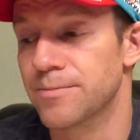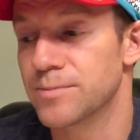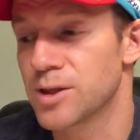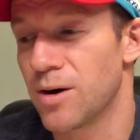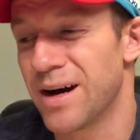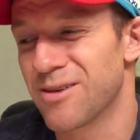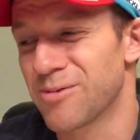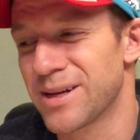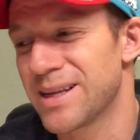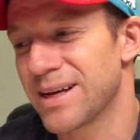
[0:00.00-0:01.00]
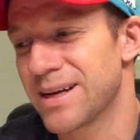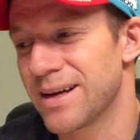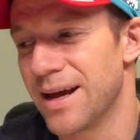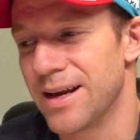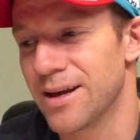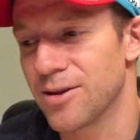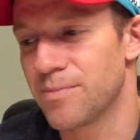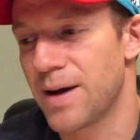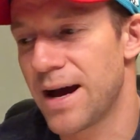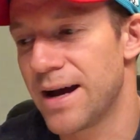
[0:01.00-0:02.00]
So I don't really think any other
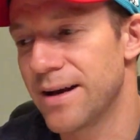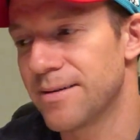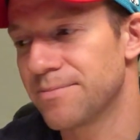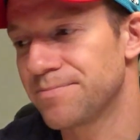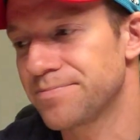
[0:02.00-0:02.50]
pad